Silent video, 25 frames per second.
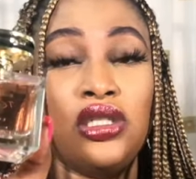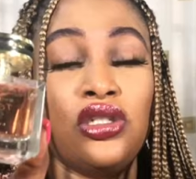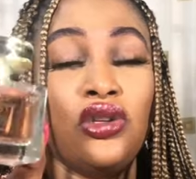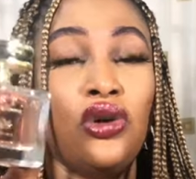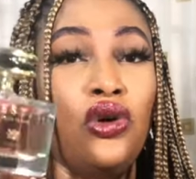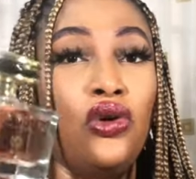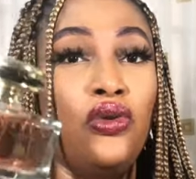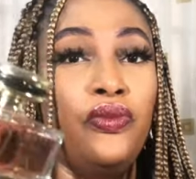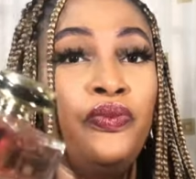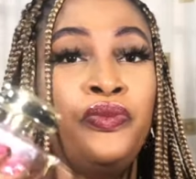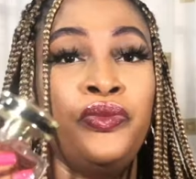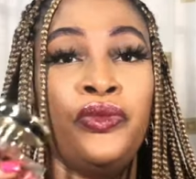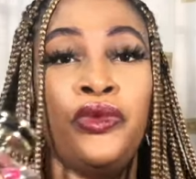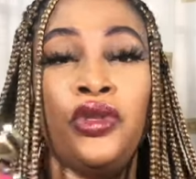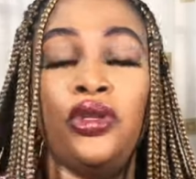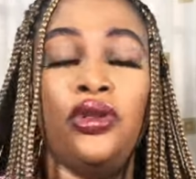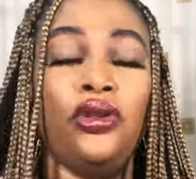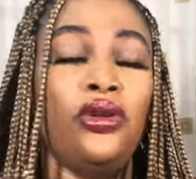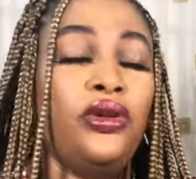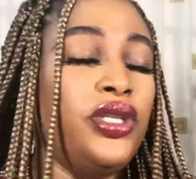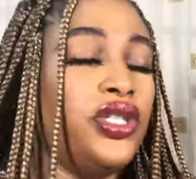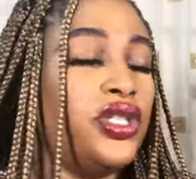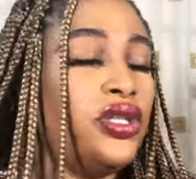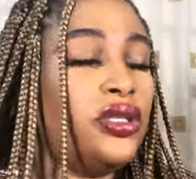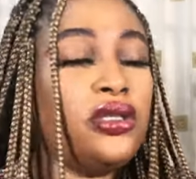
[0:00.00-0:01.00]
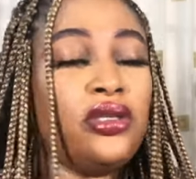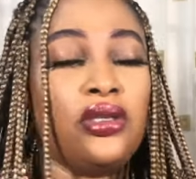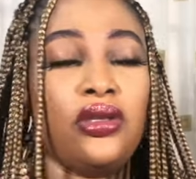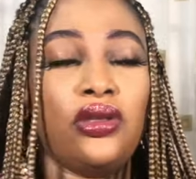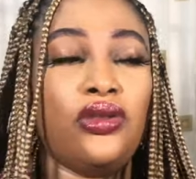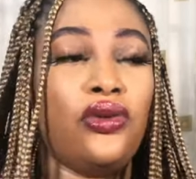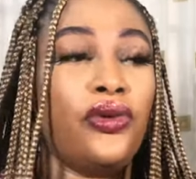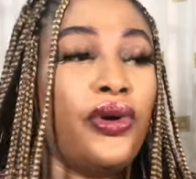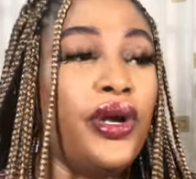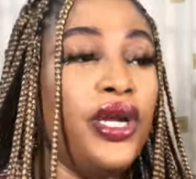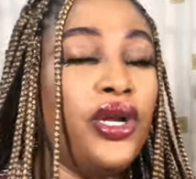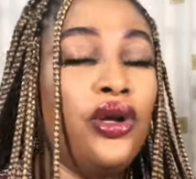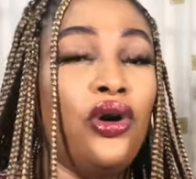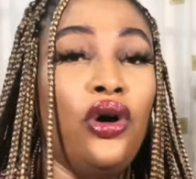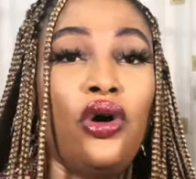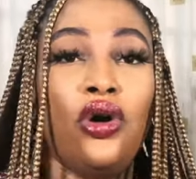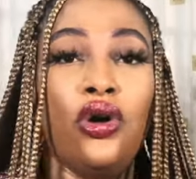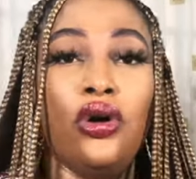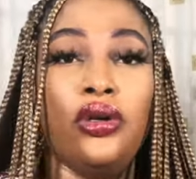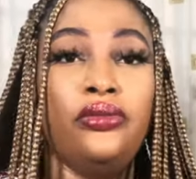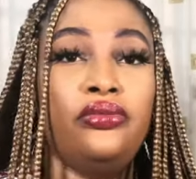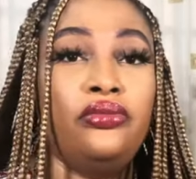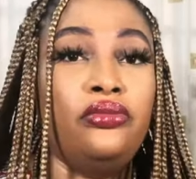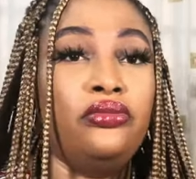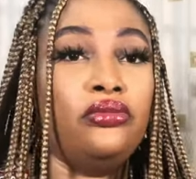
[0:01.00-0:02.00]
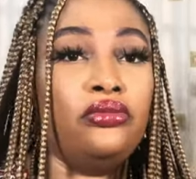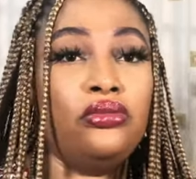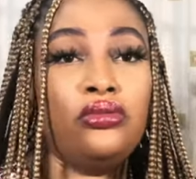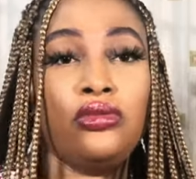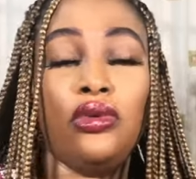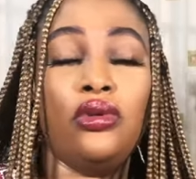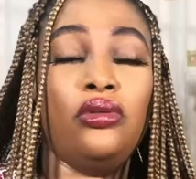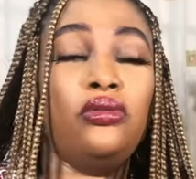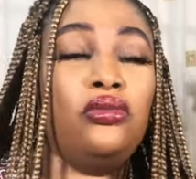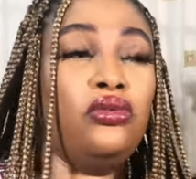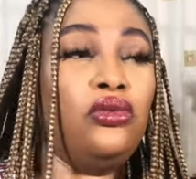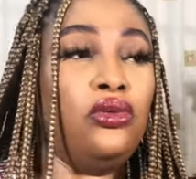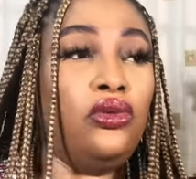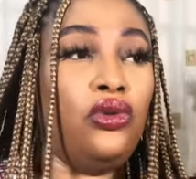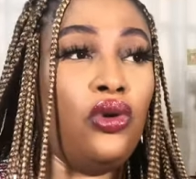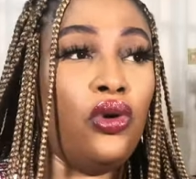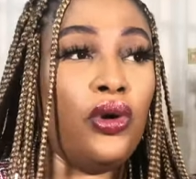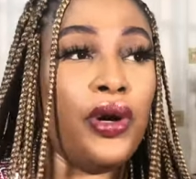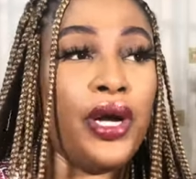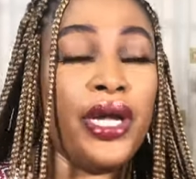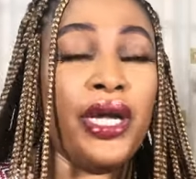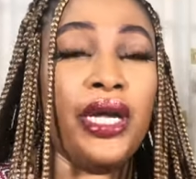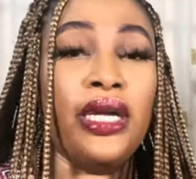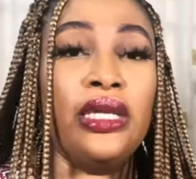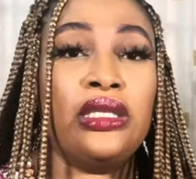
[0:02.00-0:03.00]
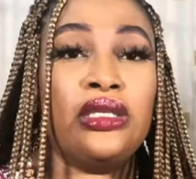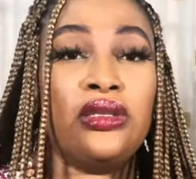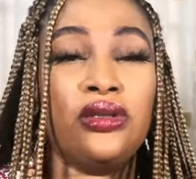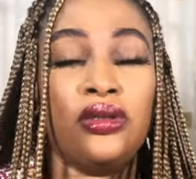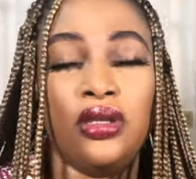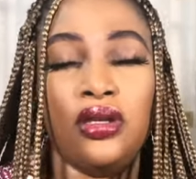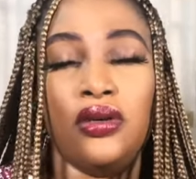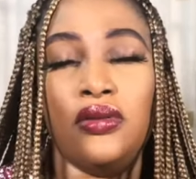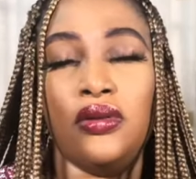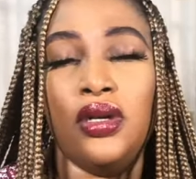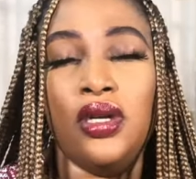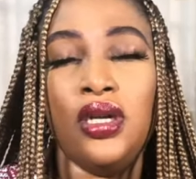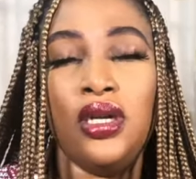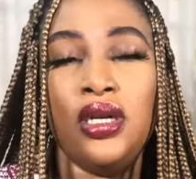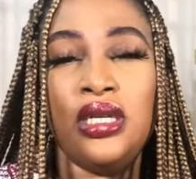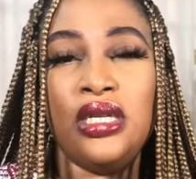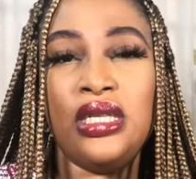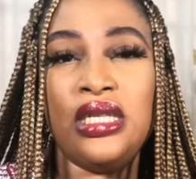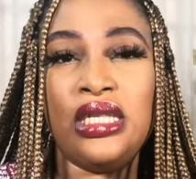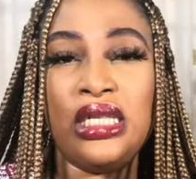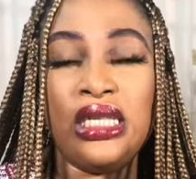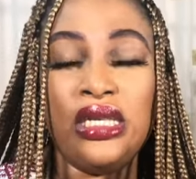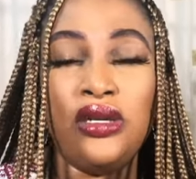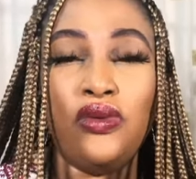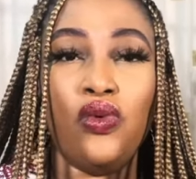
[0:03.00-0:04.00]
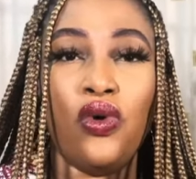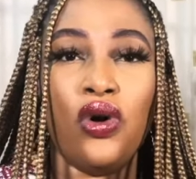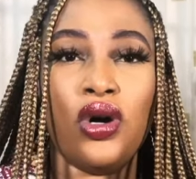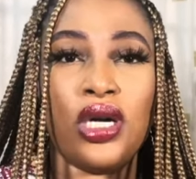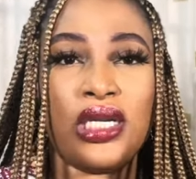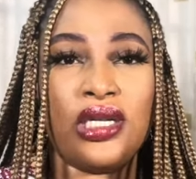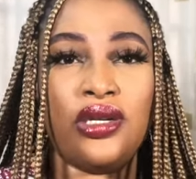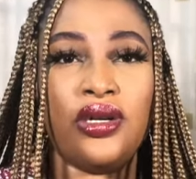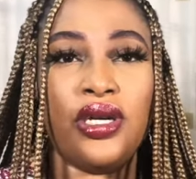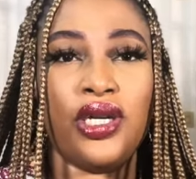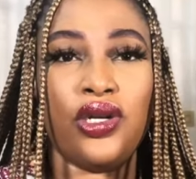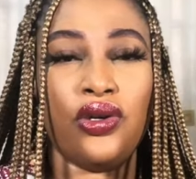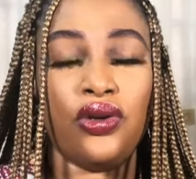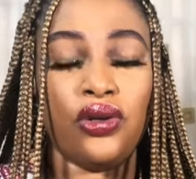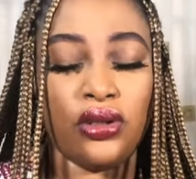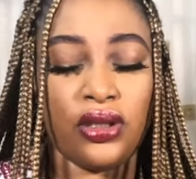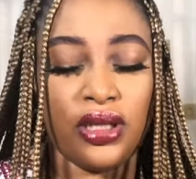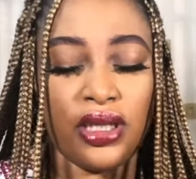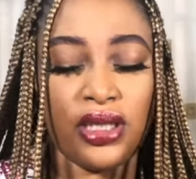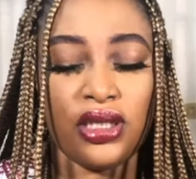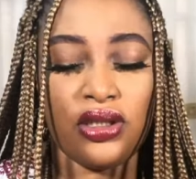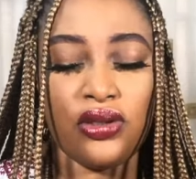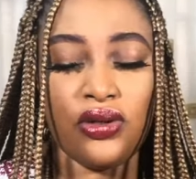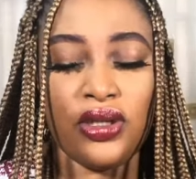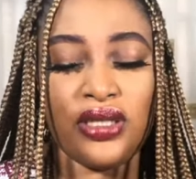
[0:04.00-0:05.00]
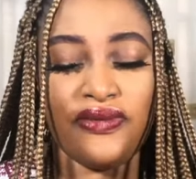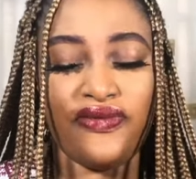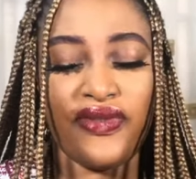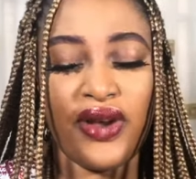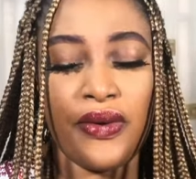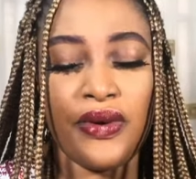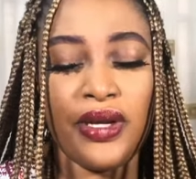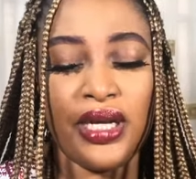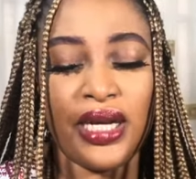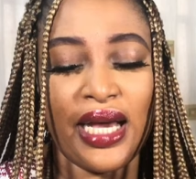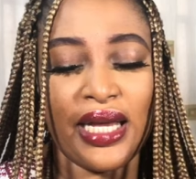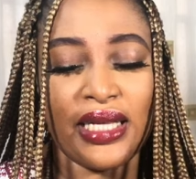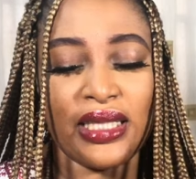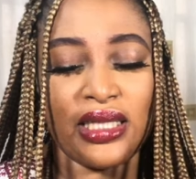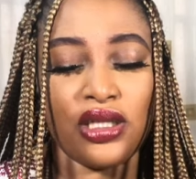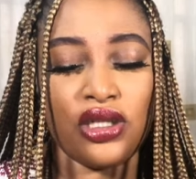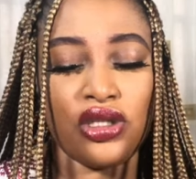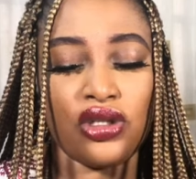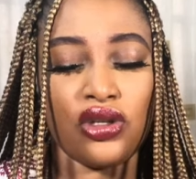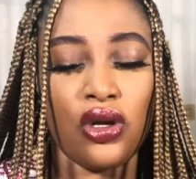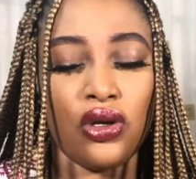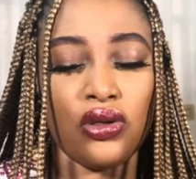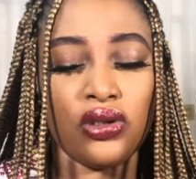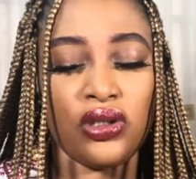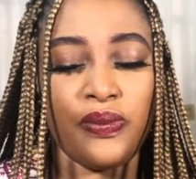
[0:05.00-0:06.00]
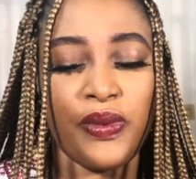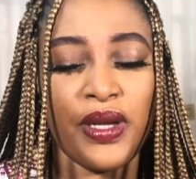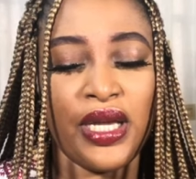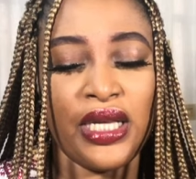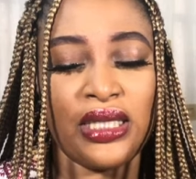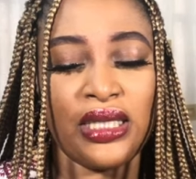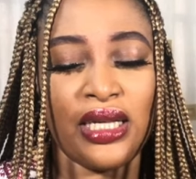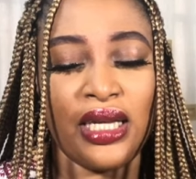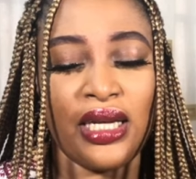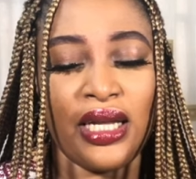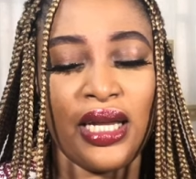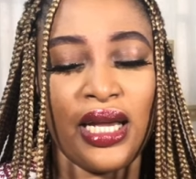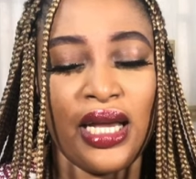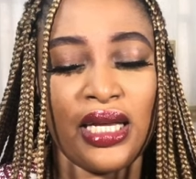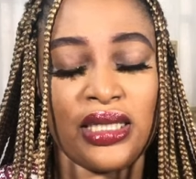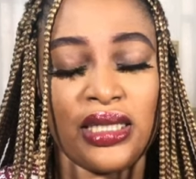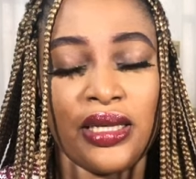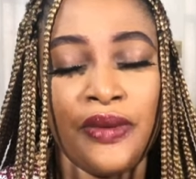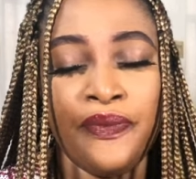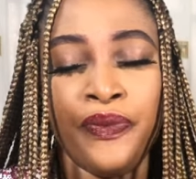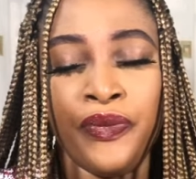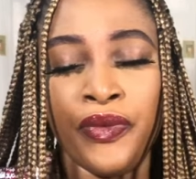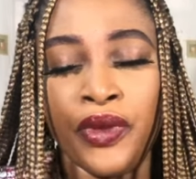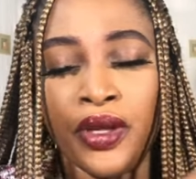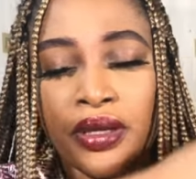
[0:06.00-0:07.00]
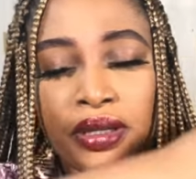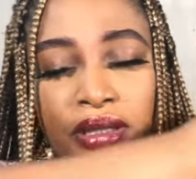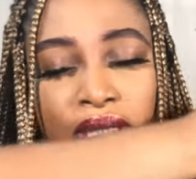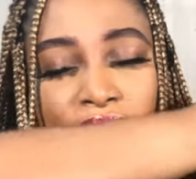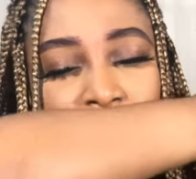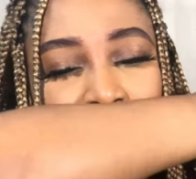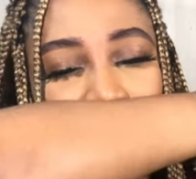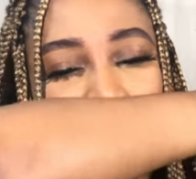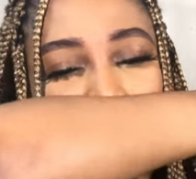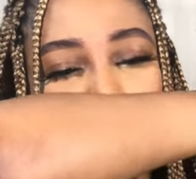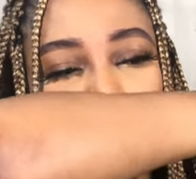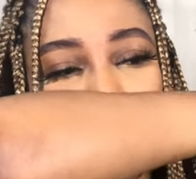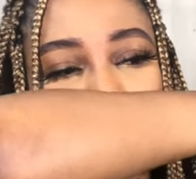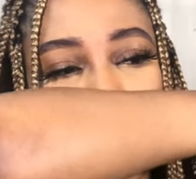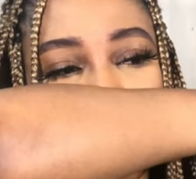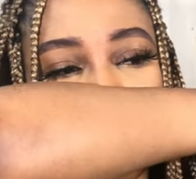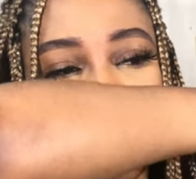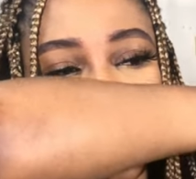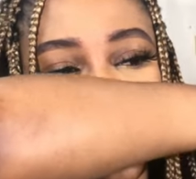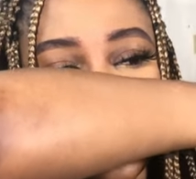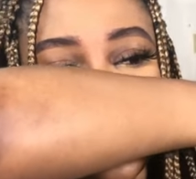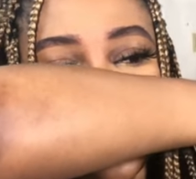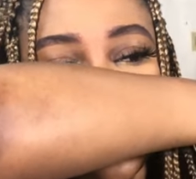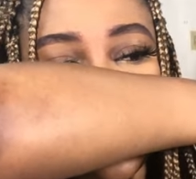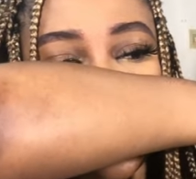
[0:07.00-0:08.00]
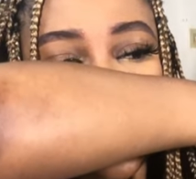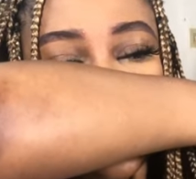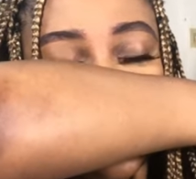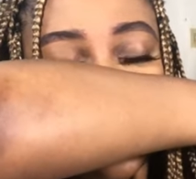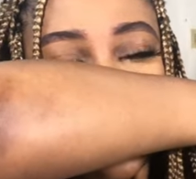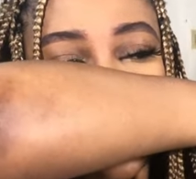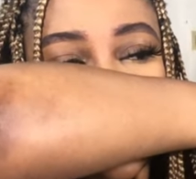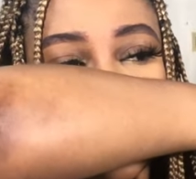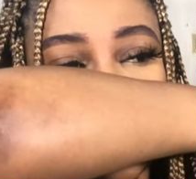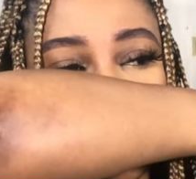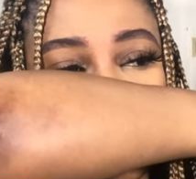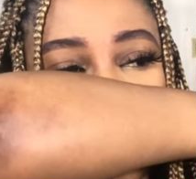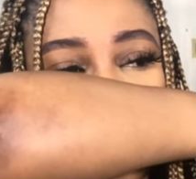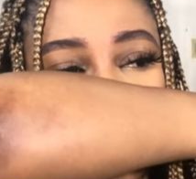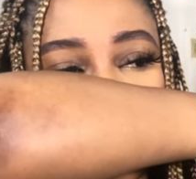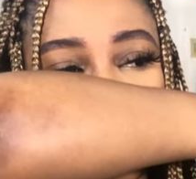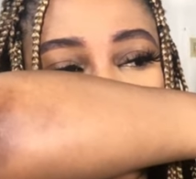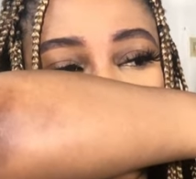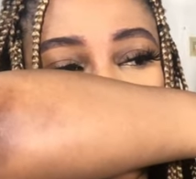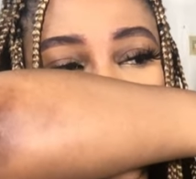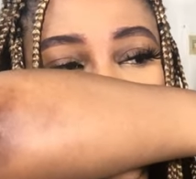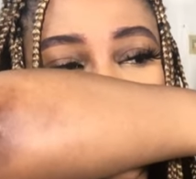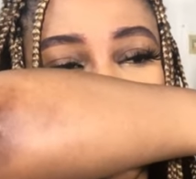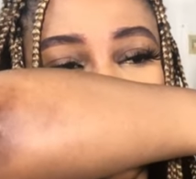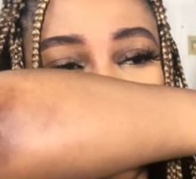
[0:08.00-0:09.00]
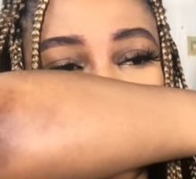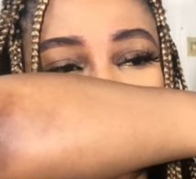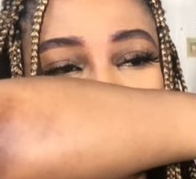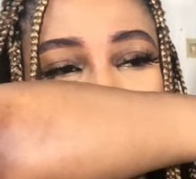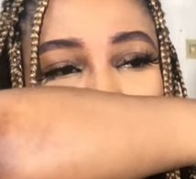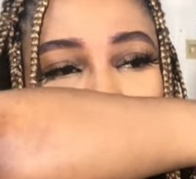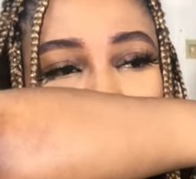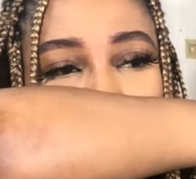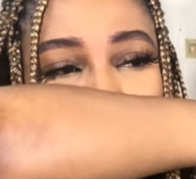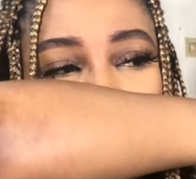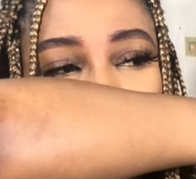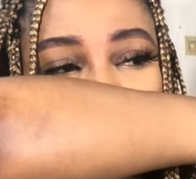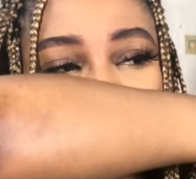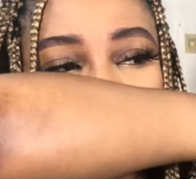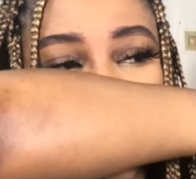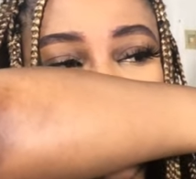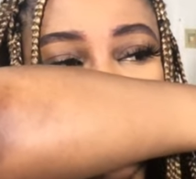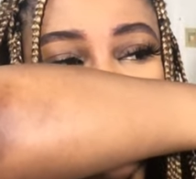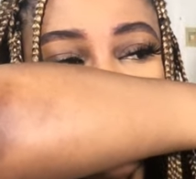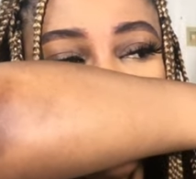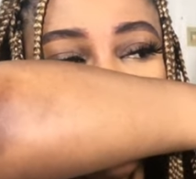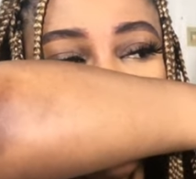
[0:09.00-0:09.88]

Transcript: So, you know, you just throw it on going into the seawater and all that. So it's very nice. It's salt-based and it has berries in it. It's a salt-based with berry.